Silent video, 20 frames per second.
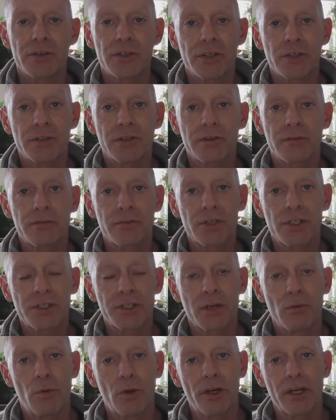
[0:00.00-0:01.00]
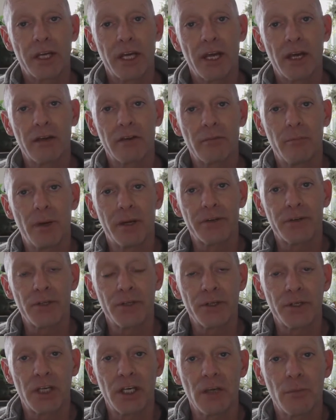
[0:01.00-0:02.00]
She said, well, I can't
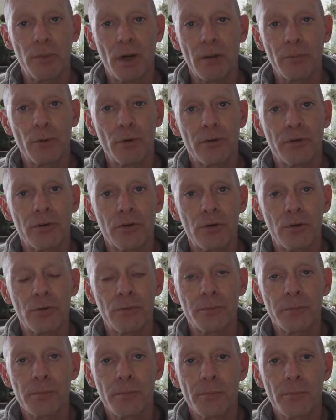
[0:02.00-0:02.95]
mentally keep up with you.